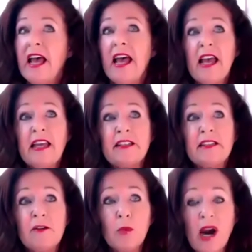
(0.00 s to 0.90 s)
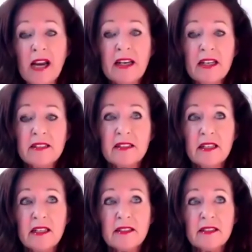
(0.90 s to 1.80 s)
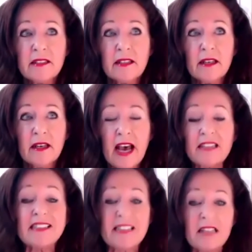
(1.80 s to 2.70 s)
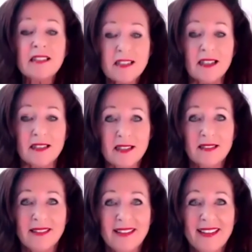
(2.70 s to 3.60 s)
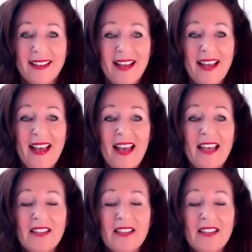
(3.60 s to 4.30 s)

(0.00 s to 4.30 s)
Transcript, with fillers: and awareness is i sense it mm.